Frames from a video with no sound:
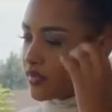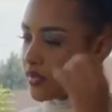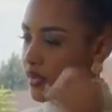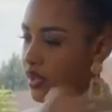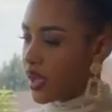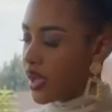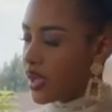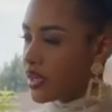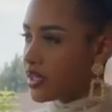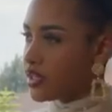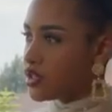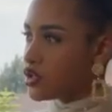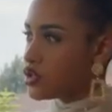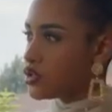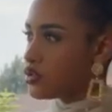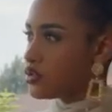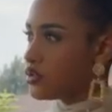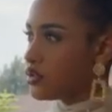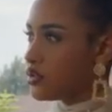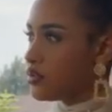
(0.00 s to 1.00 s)
I need to
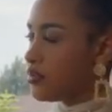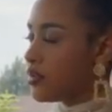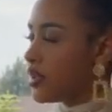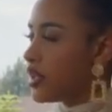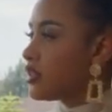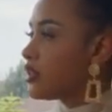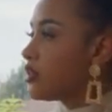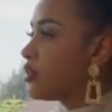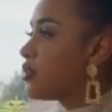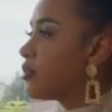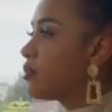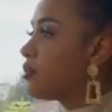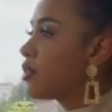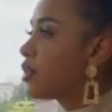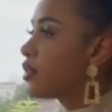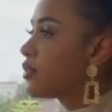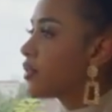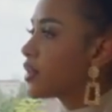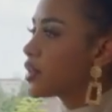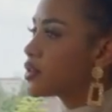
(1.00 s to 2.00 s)
be the
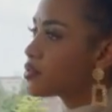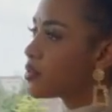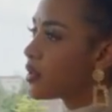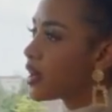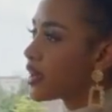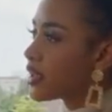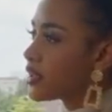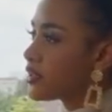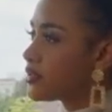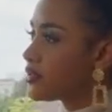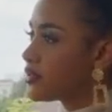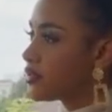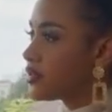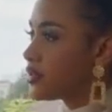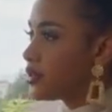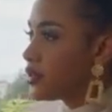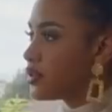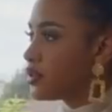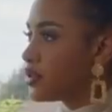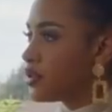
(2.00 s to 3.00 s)
perfect wife,
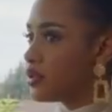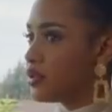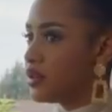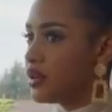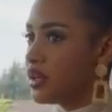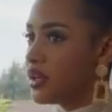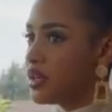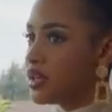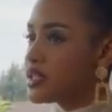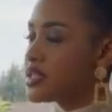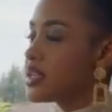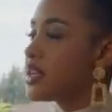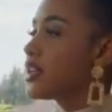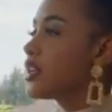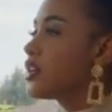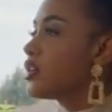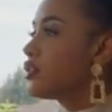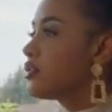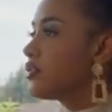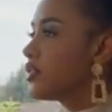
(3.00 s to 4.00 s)
take care
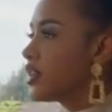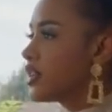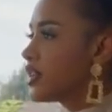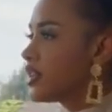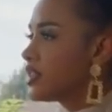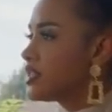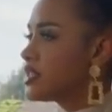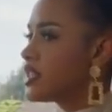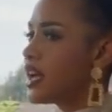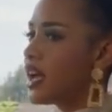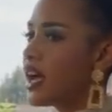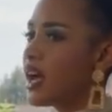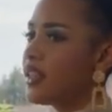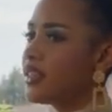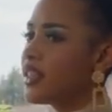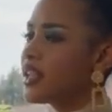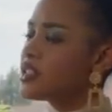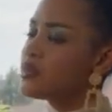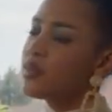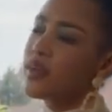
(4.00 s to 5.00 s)
of the kids.
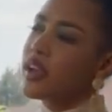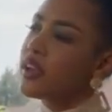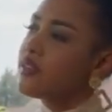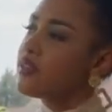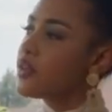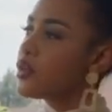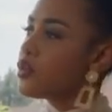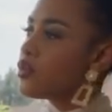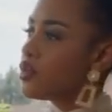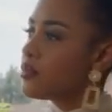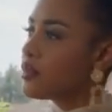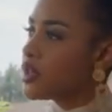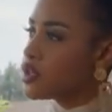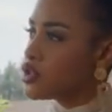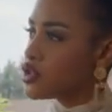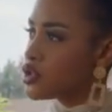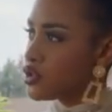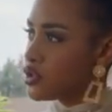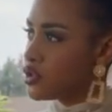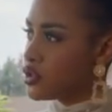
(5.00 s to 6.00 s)
That's what every woman
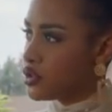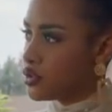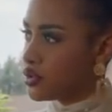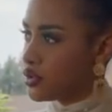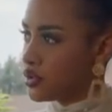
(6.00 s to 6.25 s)
should do.